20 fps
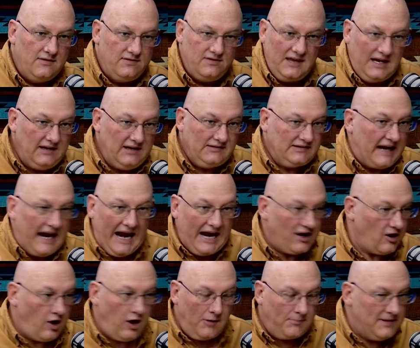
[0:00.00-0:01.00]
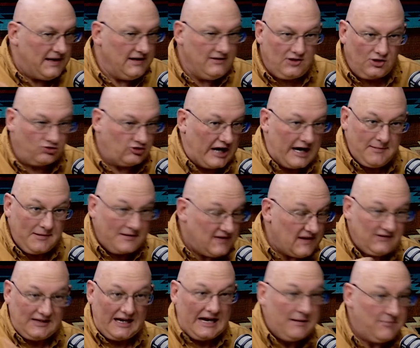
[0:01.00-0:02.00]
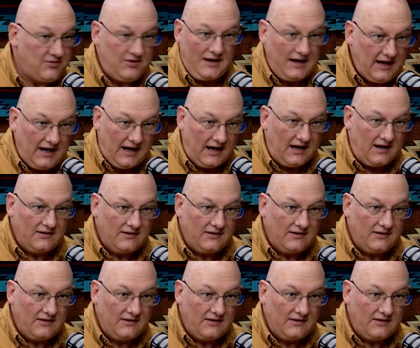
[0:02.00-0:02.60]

these can't all be describing the same thing.